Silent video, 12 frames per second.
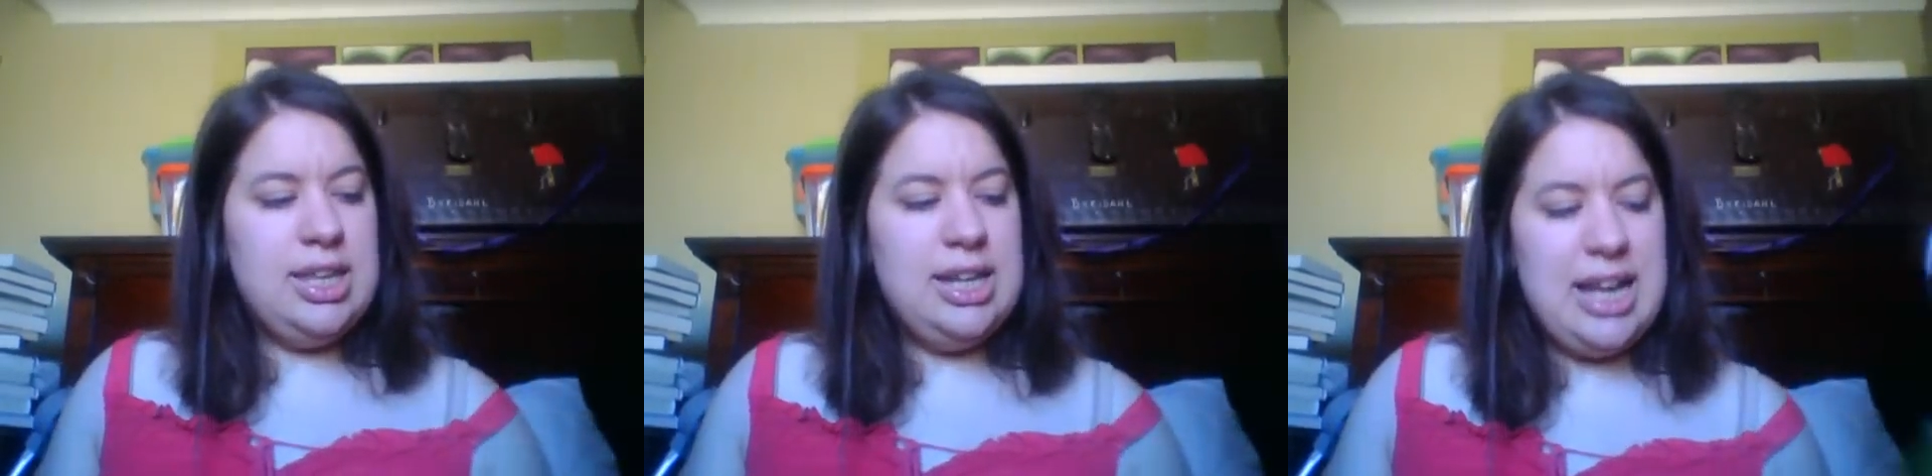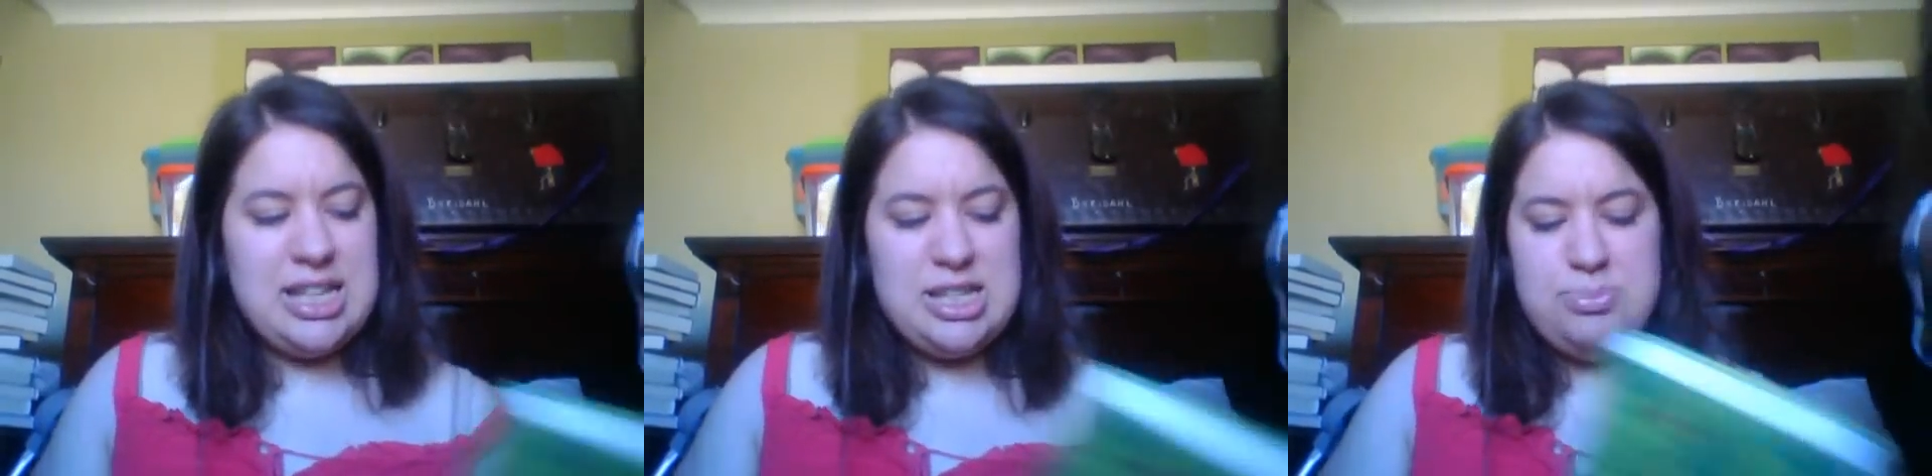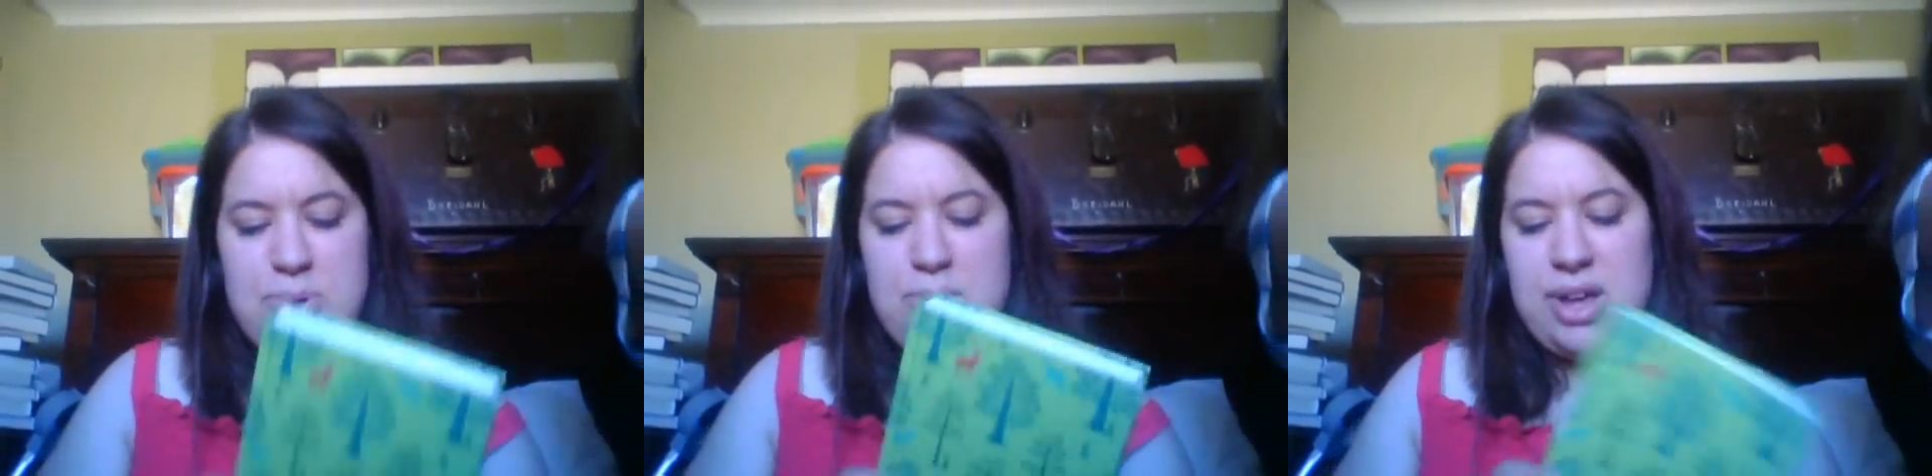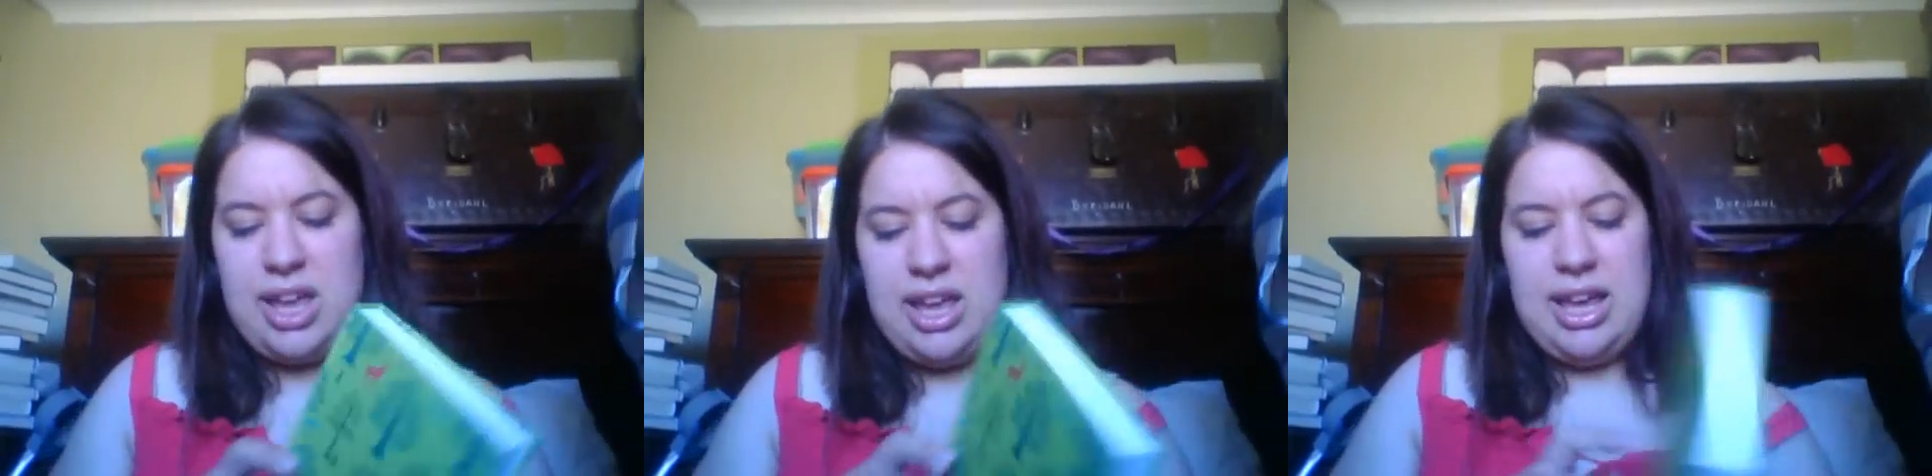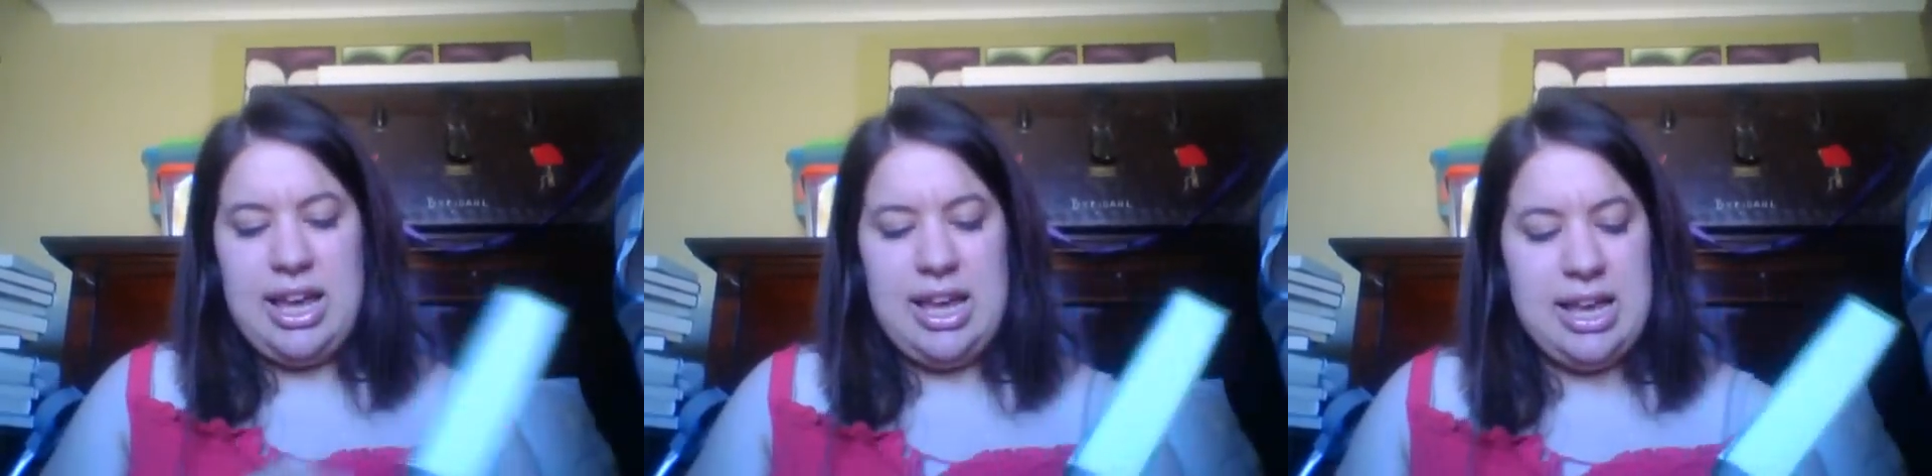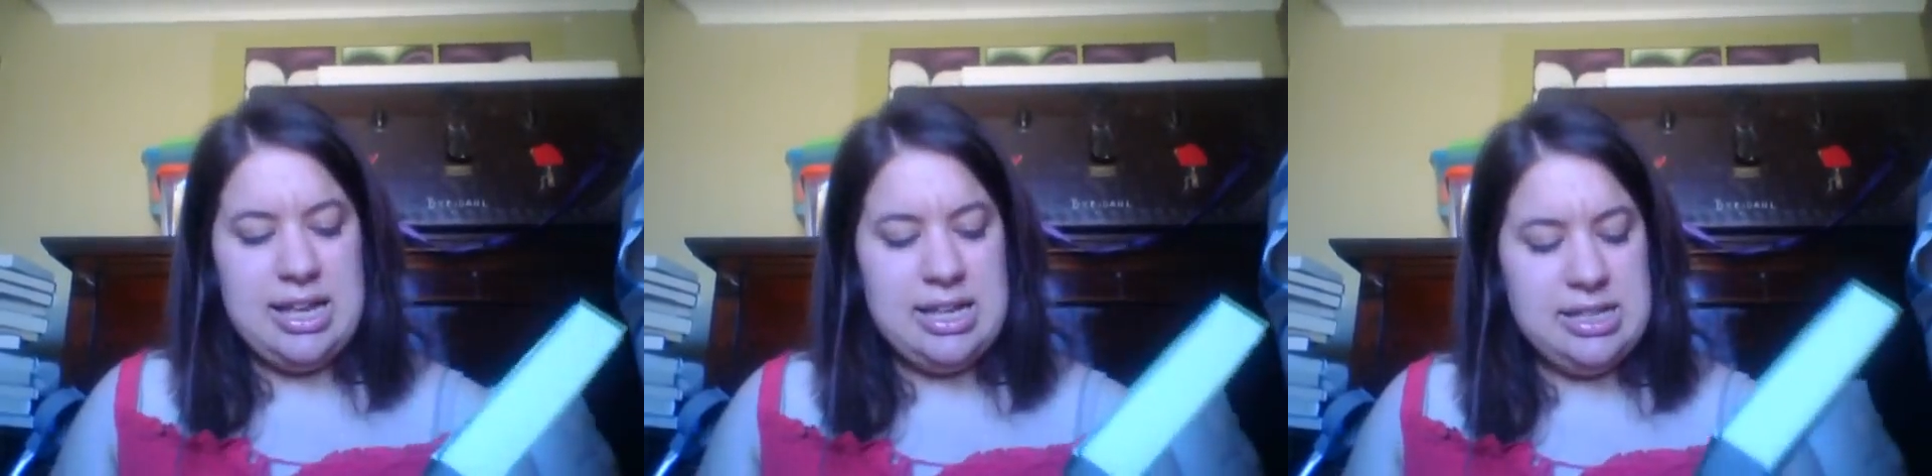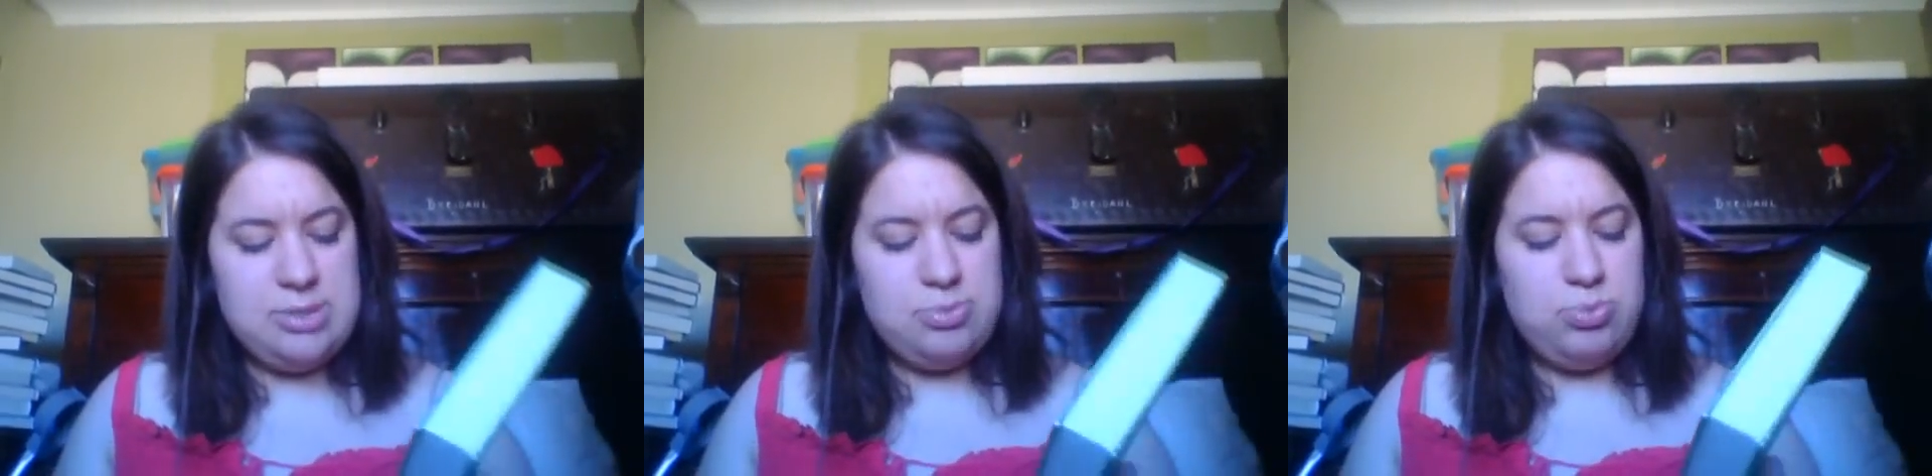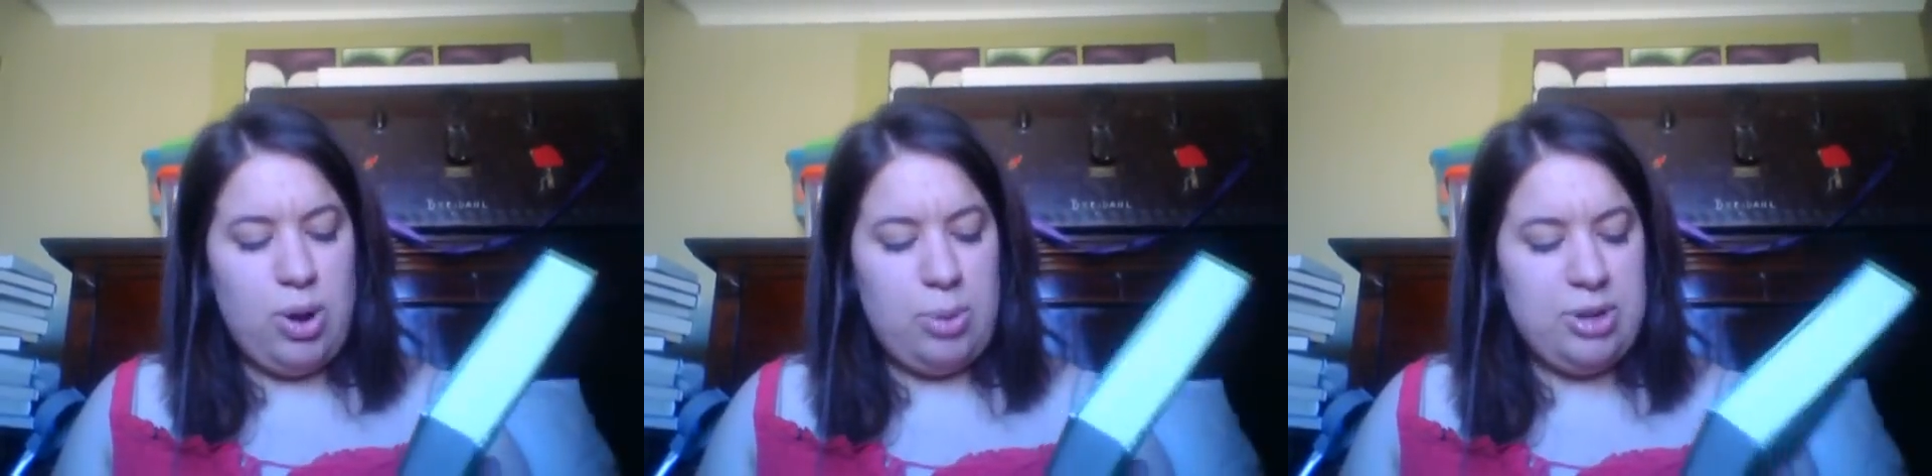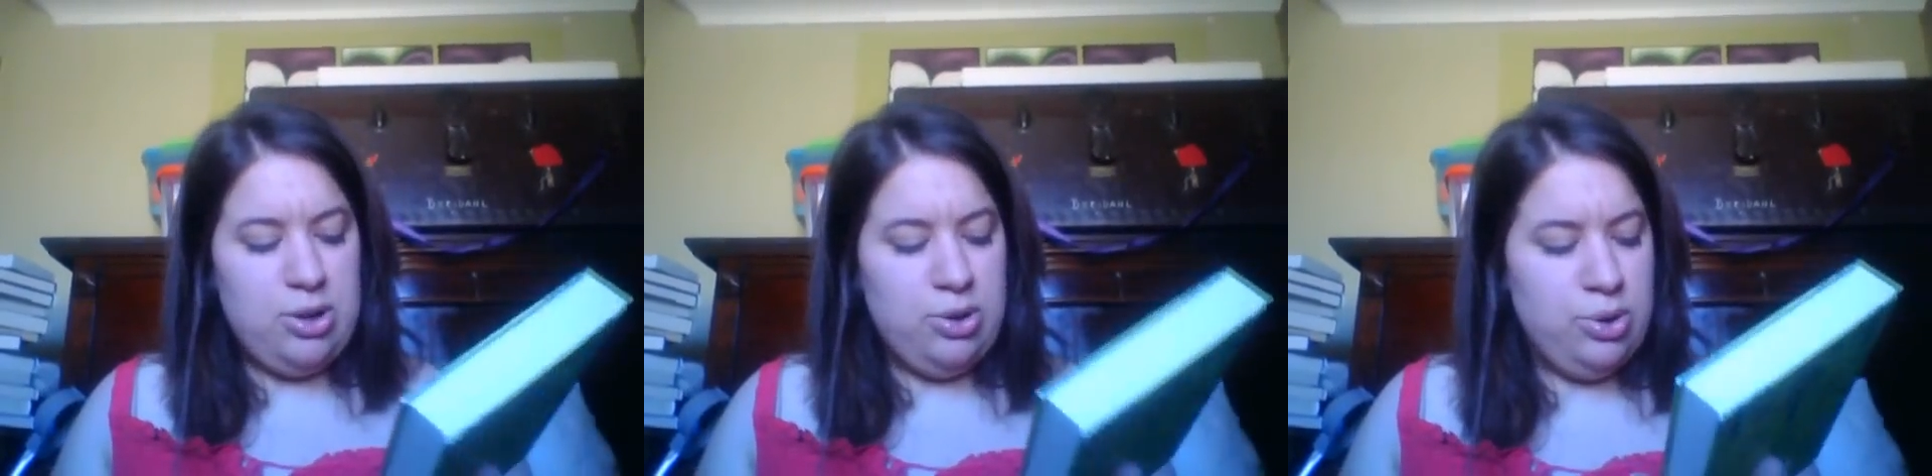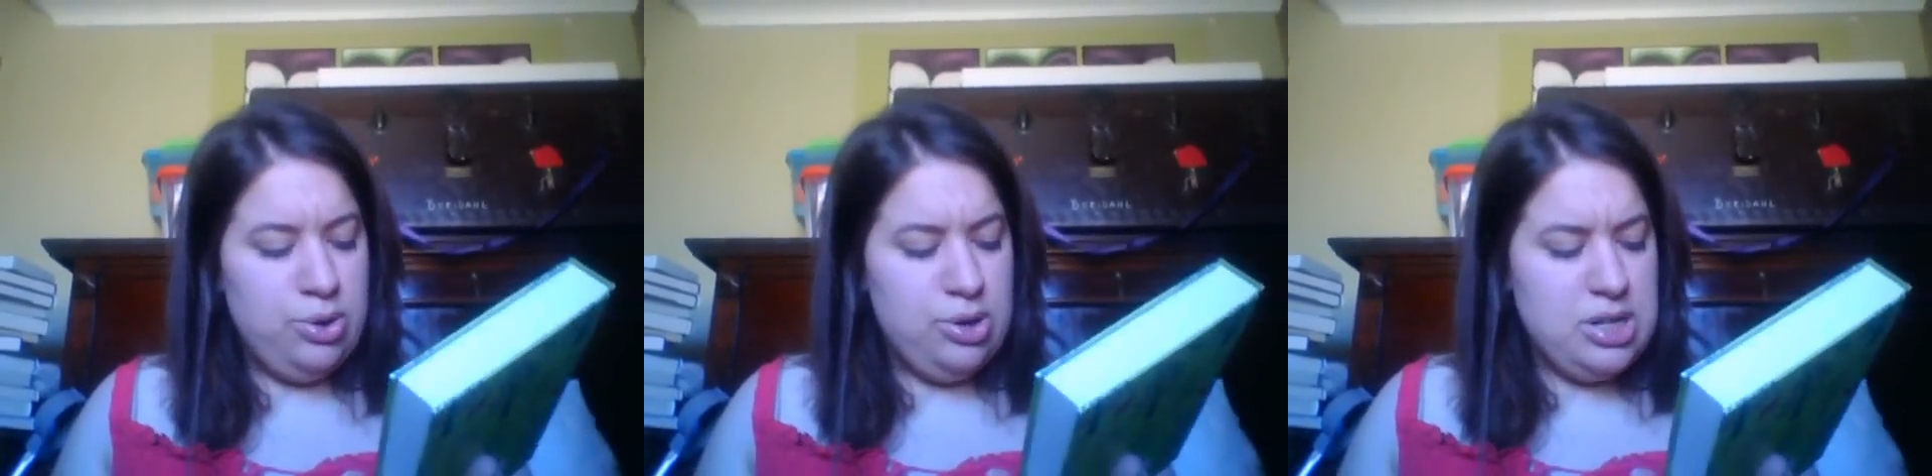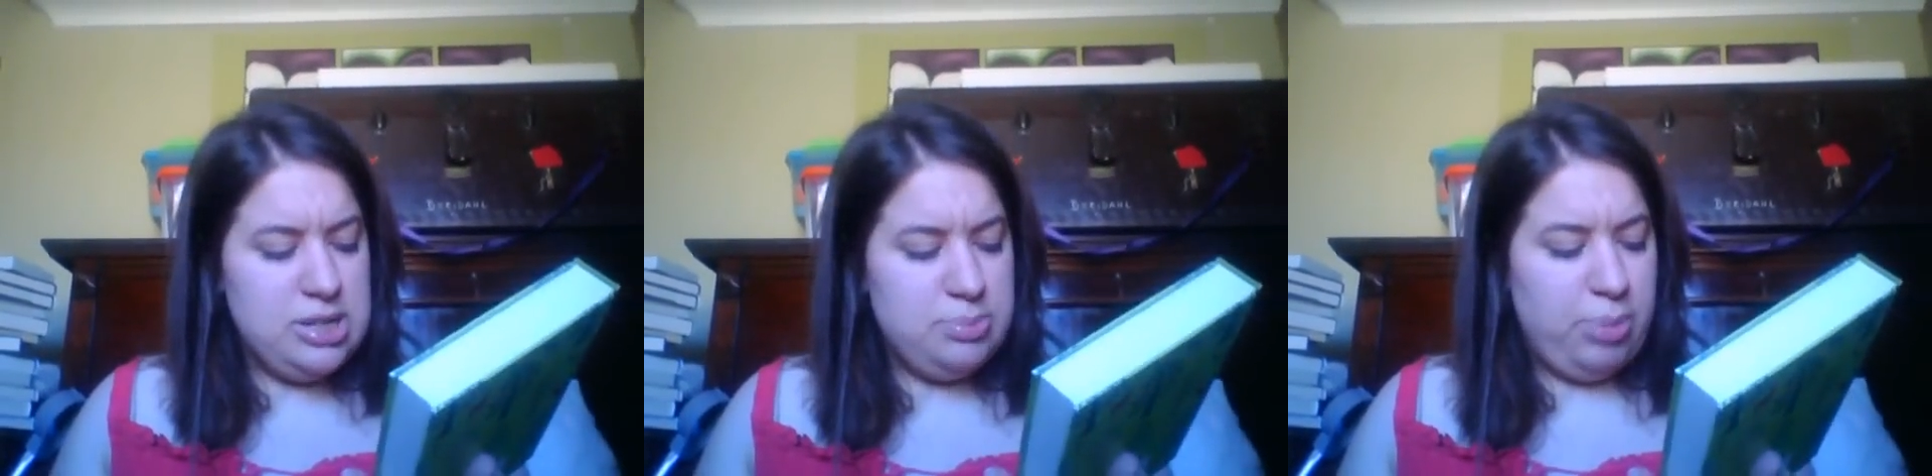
The next book is Robin Hood